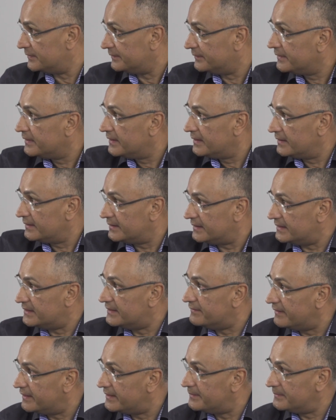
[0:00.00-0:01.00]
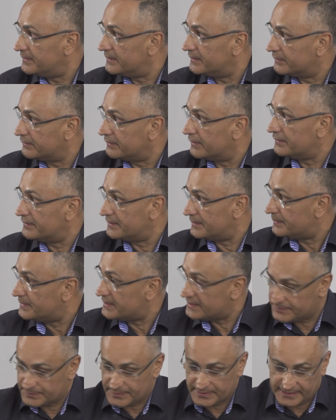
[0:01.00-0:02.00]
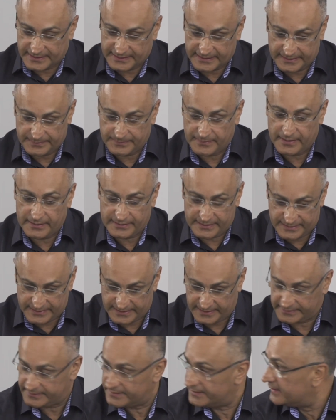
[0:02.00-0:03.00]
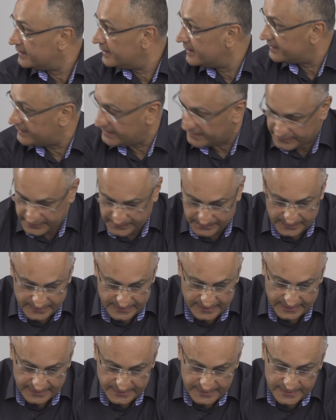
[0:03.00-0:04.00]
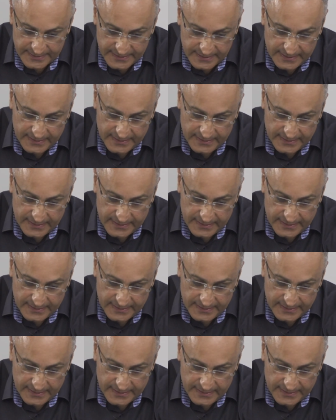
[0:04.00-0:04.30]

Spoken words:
of the development and growth in this particular market sector. Thank you, Matthias.